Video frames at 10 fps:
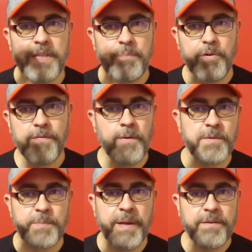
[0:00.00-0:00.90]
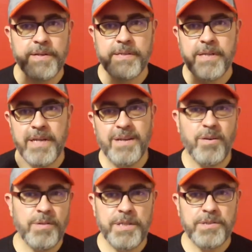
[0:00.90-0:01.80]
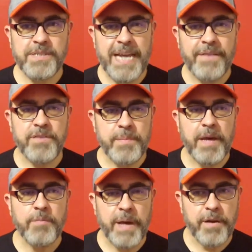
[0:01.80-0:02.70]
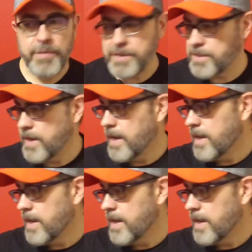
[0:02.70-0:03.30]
that performs better and only uses half the amount of batteries.